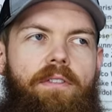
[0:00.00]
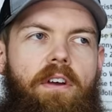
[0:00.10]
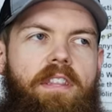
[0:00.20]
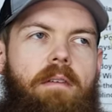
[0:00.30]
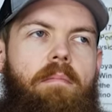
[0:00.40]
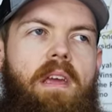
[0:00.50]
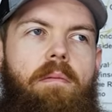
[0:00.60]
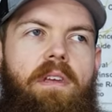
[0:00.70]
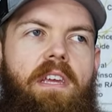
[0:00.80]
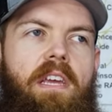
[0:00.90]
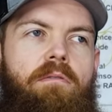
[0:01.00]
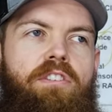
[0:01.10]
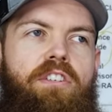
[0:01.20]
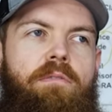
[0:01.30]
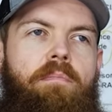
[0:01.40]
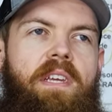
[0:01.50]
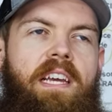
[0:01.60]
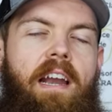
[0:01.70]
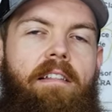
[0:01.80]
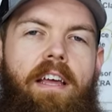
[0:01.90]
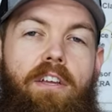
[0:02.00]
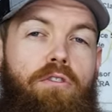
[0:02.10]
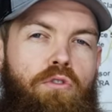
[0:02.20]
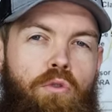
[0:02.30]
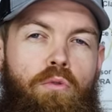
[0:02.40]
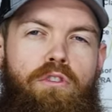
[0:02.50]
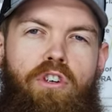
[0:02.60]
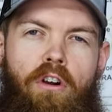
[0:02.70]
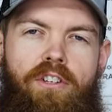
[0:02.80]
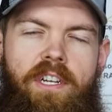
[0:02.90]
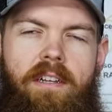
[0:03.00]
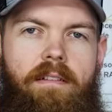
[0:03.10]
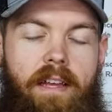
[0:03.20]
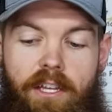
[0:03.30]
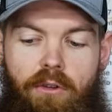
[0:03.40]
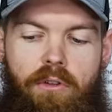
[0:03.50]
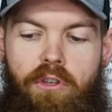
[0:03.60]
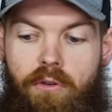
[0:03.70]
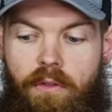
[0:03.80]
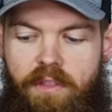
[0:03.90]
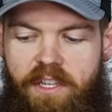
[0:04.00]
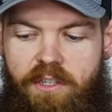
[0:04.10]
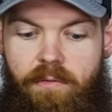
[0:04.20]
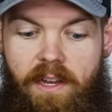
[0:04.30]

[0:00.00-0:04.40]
I thought that maybe it would just be kind of like dual charging. Like you could do it this